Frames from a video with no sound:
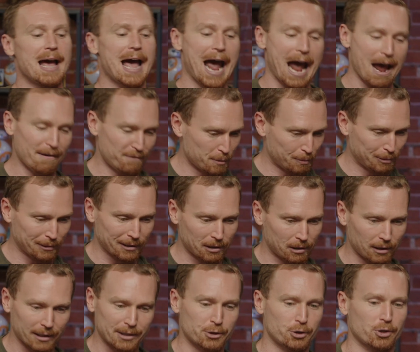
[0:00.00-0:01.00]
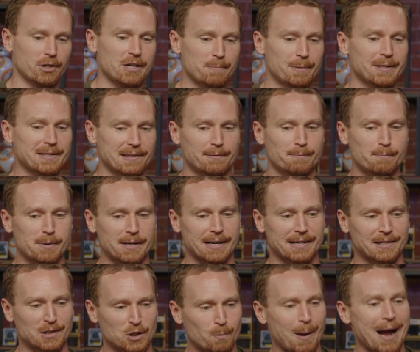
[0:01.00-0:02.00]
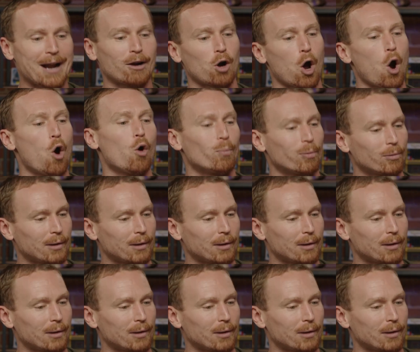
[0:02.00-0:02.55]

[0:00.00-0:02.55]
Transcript: have the political intrigue, but but inspire hope.